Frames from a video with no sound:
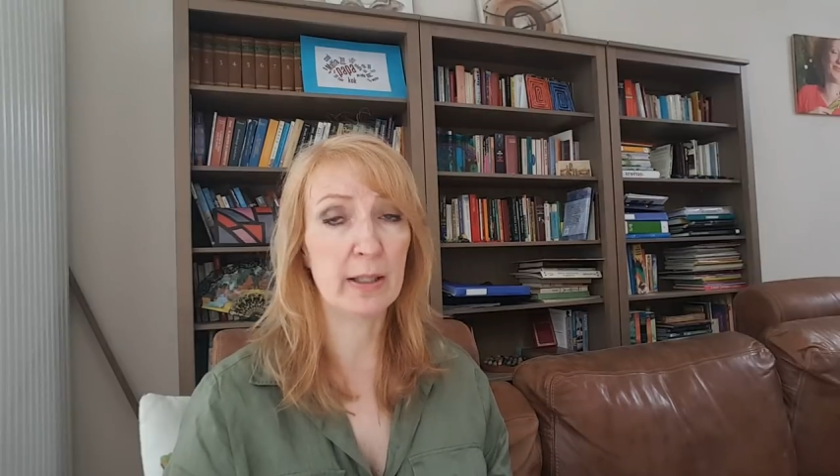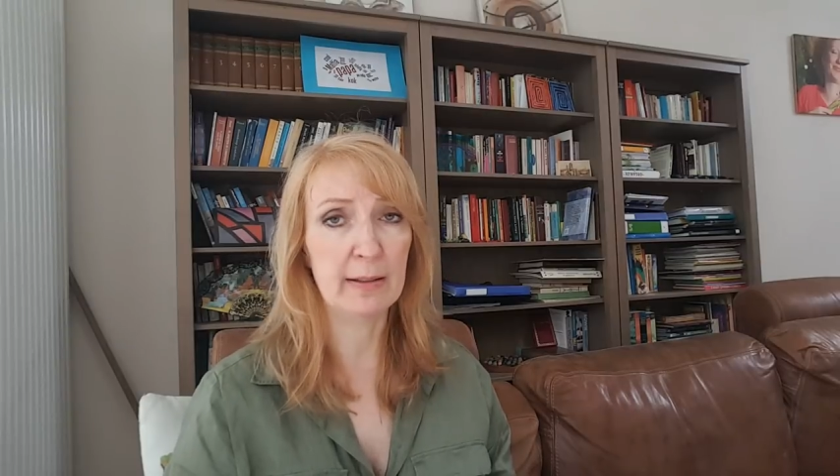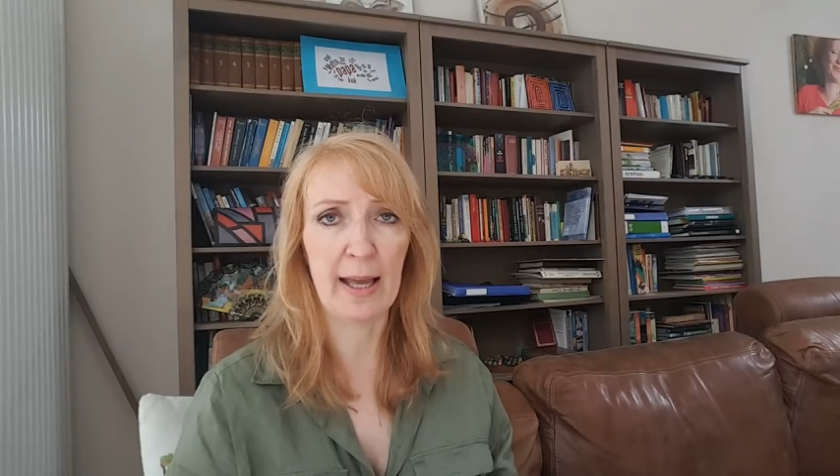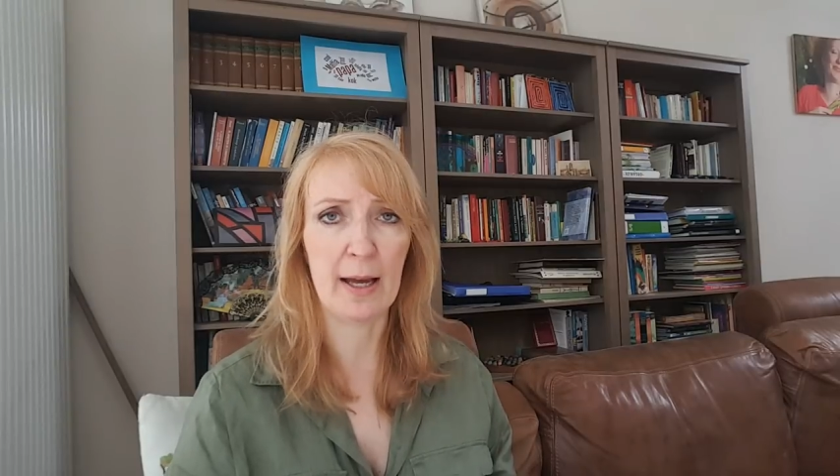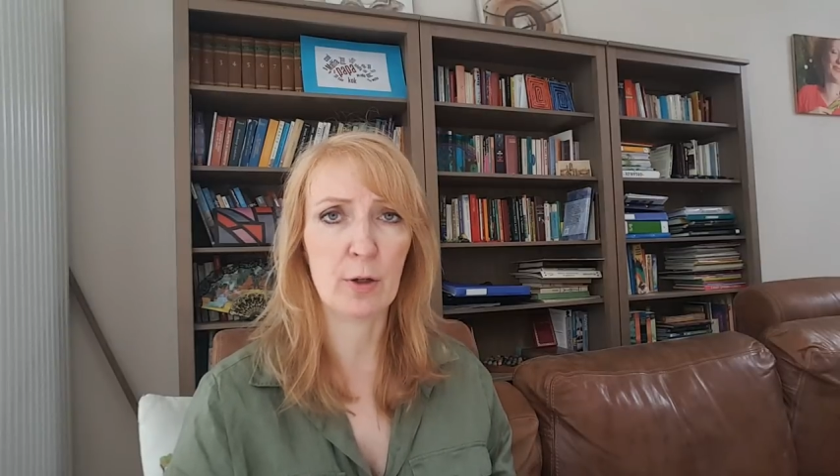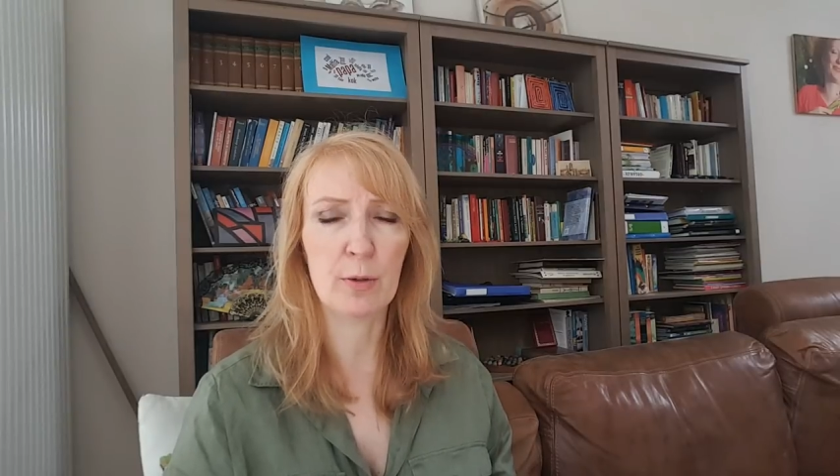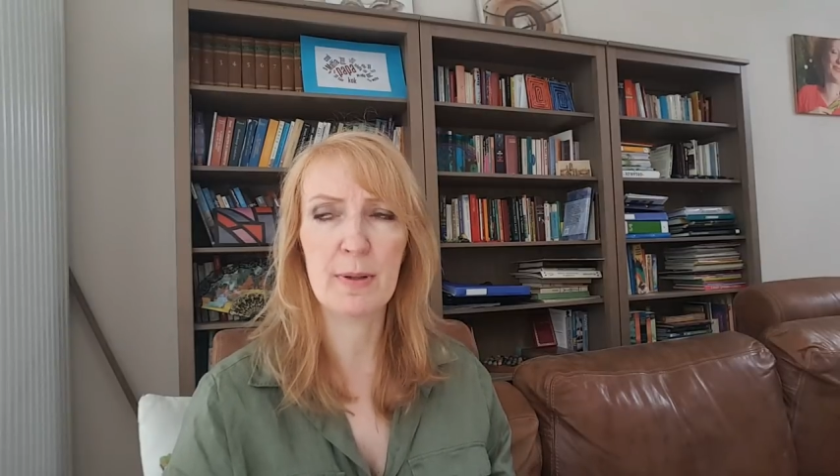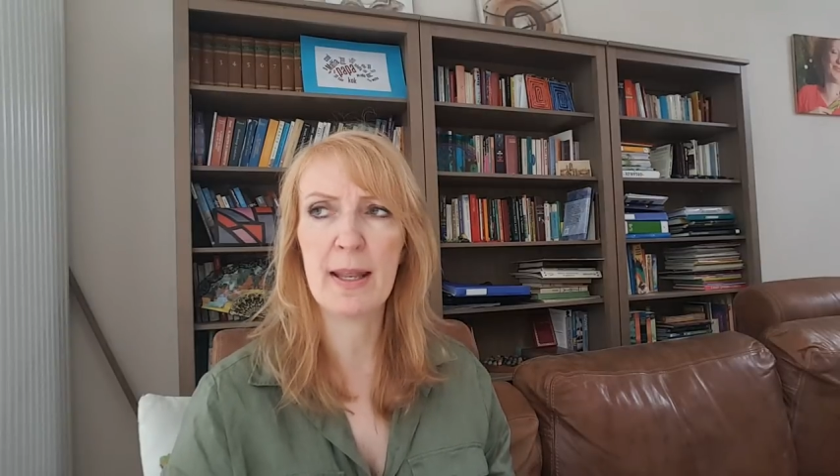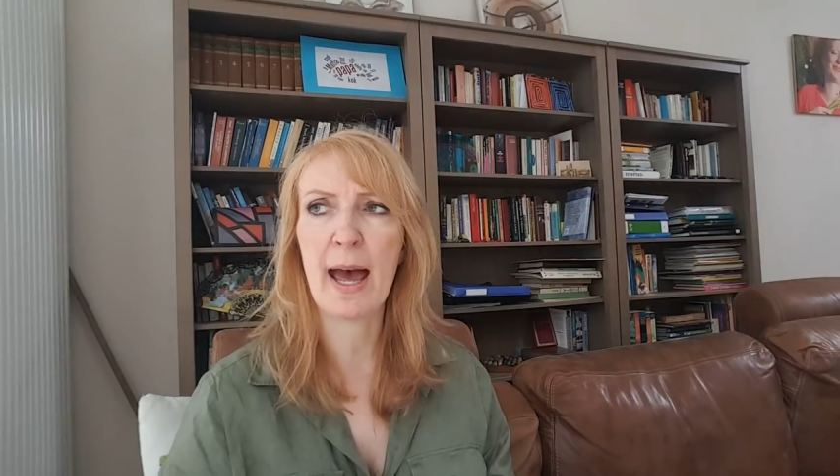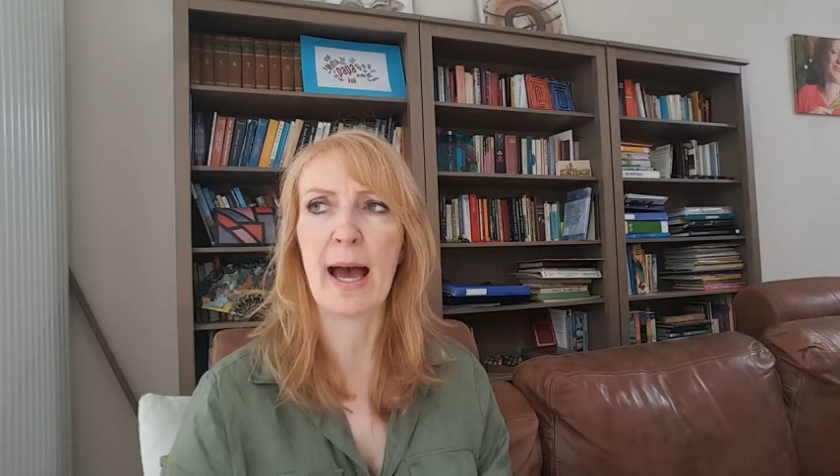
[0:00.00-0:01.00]
that could
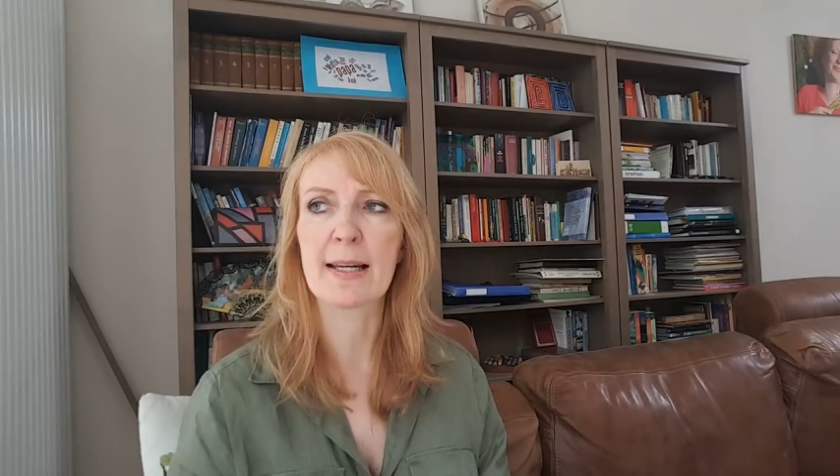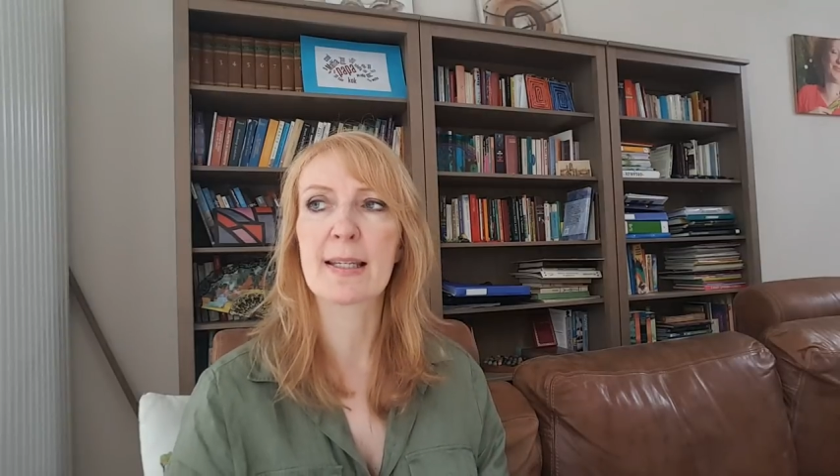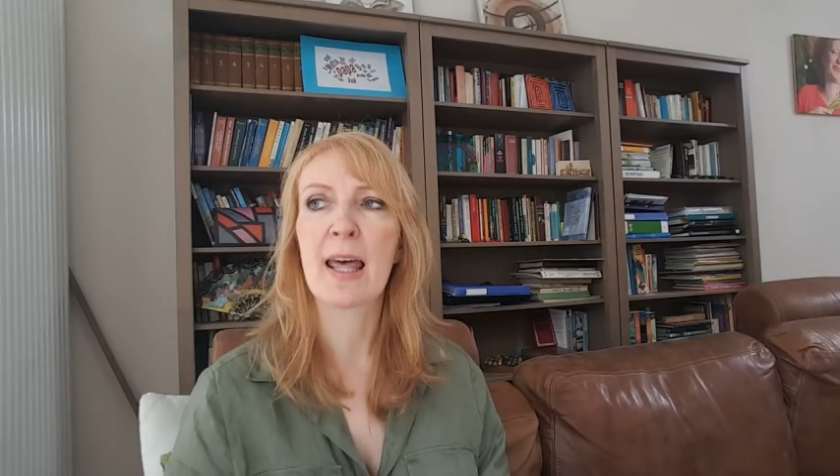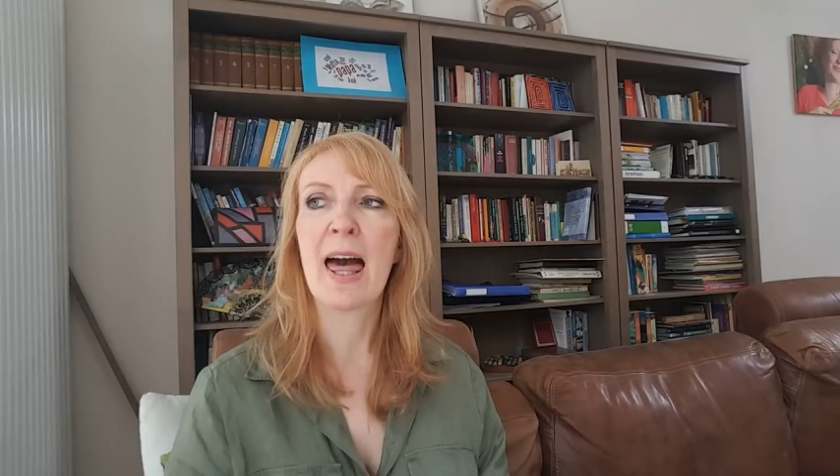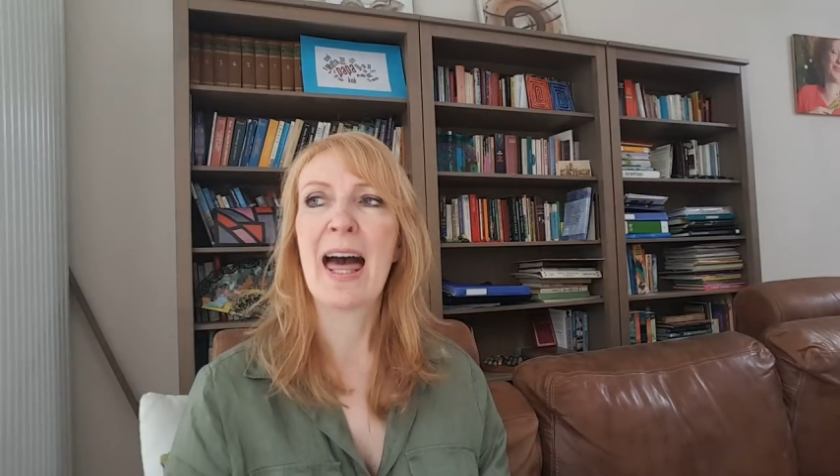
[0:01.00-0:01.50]
be that.